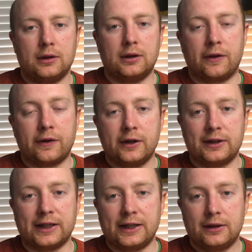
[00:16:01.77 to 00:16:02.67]
And
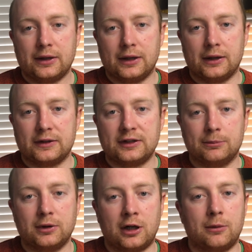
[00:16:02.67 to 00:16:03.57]
thirdly,
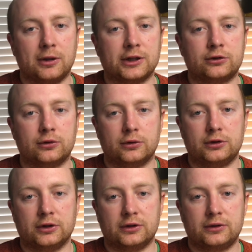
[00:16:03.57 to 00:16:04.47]
simple harmonic
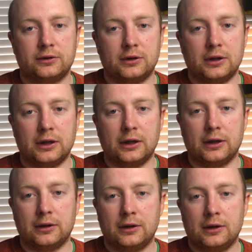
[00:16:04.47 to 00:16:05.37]
structures
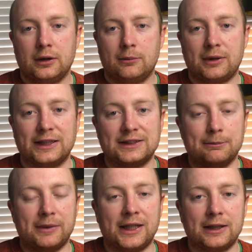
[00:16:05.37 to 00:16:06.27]
placed in
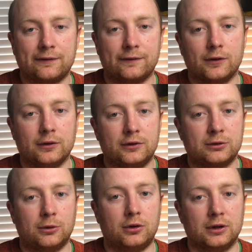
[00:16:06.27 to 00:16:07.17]
meaningful
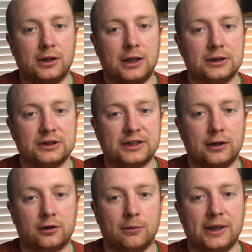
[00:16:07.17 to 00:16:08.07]
small and larger scale
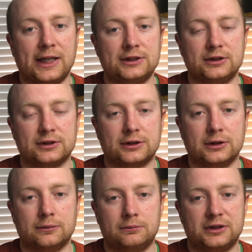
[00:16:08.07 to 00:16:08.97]
combinations
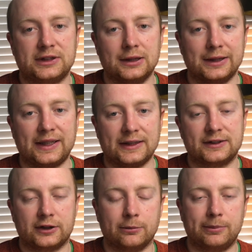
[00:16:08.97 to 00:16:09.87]
can still lead to
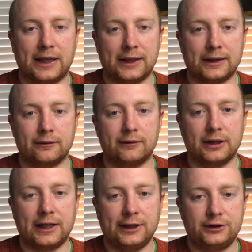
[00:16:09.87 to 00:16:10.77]
compelling
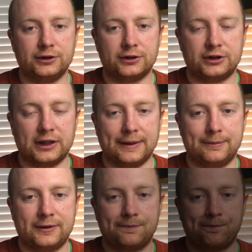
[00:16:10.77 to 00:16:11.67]
relationships.